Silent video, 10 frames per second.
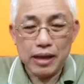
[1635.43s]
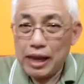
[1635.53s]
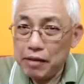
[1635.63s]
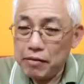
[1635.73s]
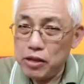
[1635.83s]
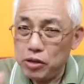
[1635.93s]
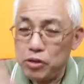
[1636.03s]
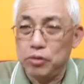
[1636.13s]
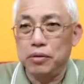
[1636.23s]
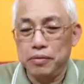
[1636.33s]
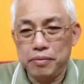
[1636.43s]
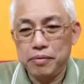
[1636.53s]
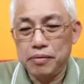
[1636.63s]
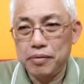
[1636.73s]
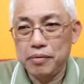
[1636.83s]
Even though,
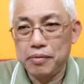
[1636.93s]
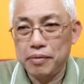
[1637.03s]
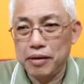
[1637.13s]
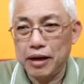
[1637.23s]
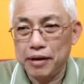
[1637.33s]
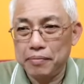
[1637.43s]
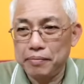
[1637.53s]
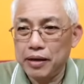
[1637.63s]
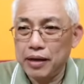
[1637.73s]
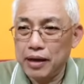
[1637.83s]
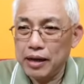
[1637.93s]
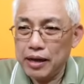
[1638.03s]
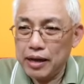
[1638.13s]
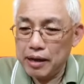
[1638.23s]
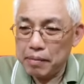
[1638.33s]
right,
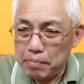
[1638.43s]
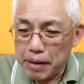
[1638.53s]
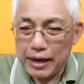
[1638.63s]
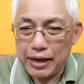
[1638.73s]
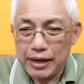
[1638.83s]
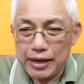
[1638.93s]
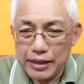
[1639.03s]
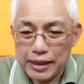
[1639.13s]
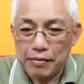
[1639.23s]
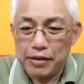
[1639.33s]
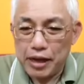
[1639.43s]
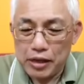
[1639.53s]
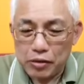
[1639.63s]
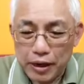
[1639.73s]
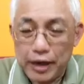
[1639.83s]
back in the
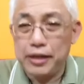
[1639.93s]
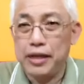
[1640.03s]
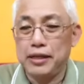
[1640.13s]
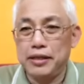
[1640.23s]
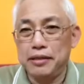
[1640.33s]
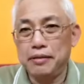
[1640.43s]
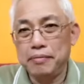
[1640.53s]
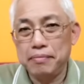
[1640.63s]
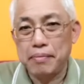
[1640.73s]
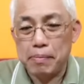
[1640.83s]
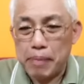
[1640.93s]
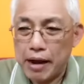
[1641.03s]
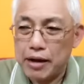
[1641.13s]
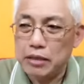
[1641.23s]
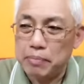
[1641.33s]
70s or 80s, my
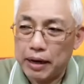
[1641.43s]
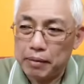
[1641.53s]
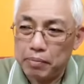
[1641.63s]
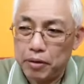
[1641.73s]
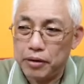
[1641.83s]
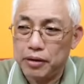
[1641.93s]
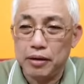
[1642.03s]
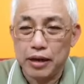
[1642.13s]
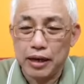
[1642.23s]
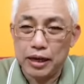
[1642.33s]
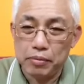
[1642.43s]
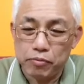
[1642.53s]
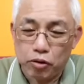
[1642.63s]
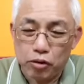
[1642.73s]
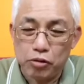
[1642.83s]
parents might have bought a
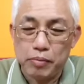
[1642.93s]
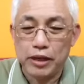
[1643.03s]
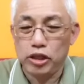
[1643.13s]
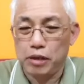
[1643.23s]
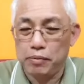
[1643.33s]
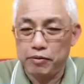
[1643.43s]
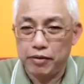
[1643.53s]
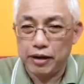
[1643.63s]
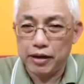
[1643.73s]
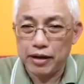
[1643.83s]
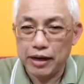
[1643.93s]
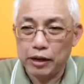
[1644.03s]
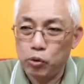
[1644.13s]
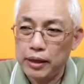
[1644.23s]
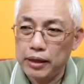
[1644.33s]
four-room HDB flat
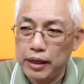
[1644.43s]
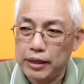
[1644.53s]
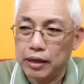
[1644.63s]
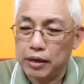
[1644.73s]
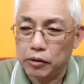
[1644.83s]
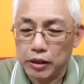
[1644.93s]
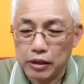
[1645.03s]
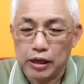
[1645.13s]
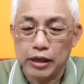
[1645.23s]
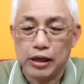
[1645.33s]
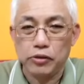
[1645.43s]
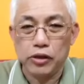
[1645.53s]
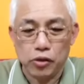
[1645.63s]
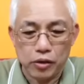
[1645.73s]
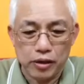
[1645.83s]
at $20,000,
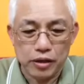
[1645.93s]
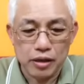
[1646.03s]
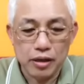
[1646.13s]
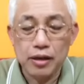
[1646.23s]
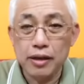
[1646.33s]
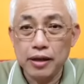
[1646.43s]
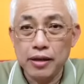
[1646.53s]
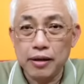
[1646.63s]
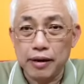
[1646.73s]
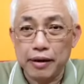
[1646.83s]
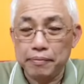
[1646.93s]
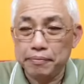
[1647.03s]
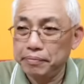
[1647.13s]
$30,000, right?